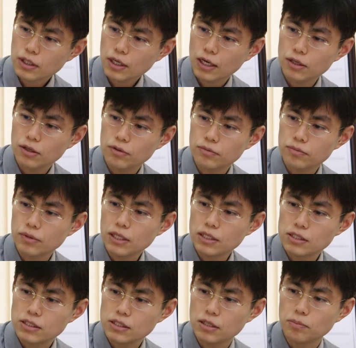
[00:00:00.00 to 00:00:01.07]
kind of
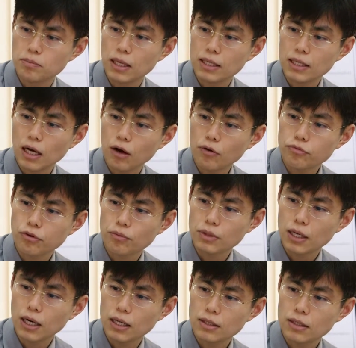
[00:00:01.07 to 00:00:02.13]
leads the blood out from
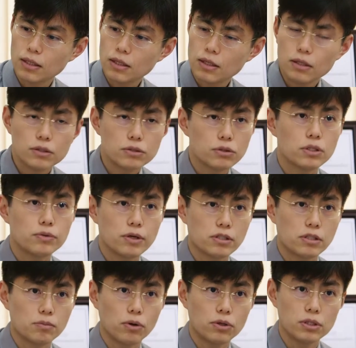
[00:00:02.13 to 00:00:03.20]
the heart to the rest
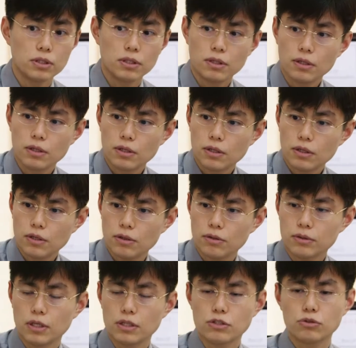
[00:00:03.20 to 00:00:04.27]
of the body.
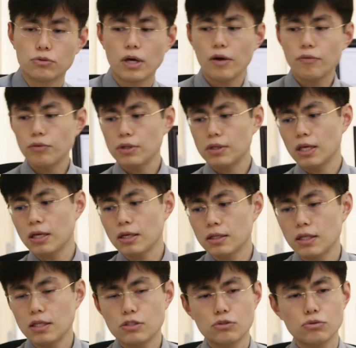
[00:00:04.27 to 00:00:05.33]
Okay, so everything
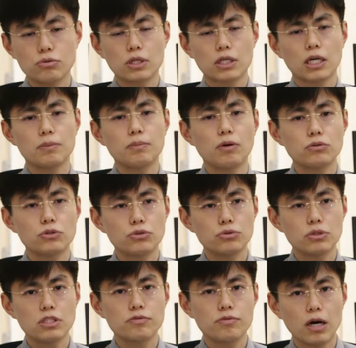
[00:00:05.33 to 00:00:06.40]
needs to come out through
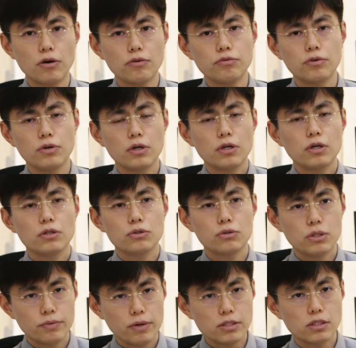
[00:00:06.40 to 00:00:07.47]
this valve to
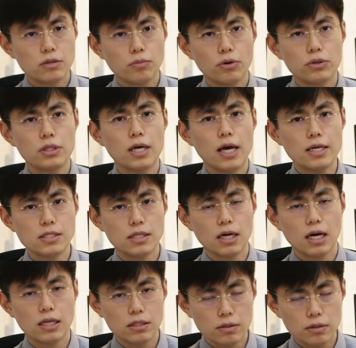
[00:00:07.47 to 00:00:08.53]
the rest of the body as the
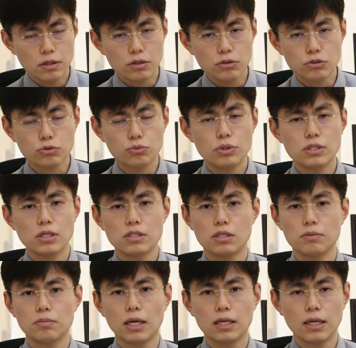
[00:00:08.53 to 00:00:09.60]
heart, you know, squeezes the
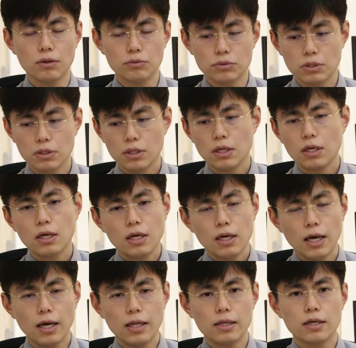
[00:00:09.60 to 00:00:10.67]
blood out.
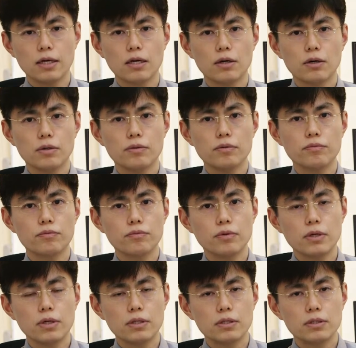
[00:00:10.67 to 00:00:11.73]
And
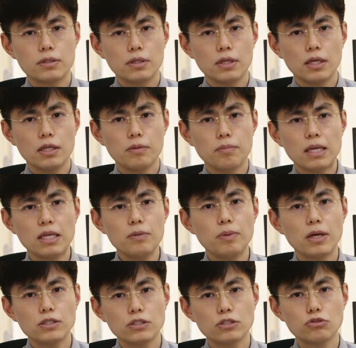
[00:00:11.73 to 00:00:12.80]
in many
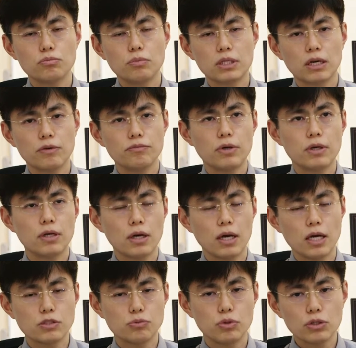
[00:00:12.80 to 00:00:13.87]
patients who become very,
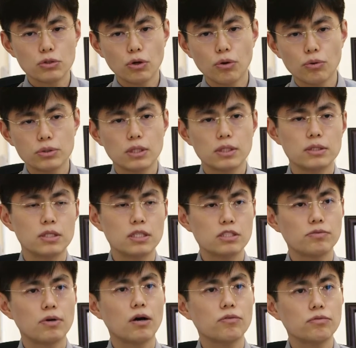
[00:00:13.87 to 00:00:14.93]
as we grow older, this
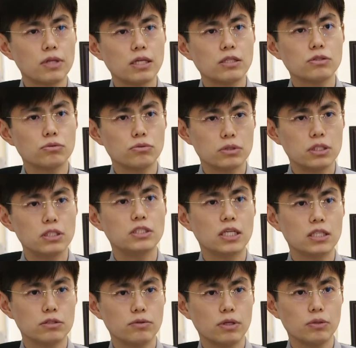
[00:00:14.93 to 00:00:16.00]
valve tends to
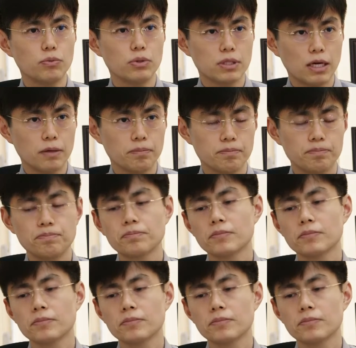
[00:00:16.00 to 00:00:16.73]
degenerate with time.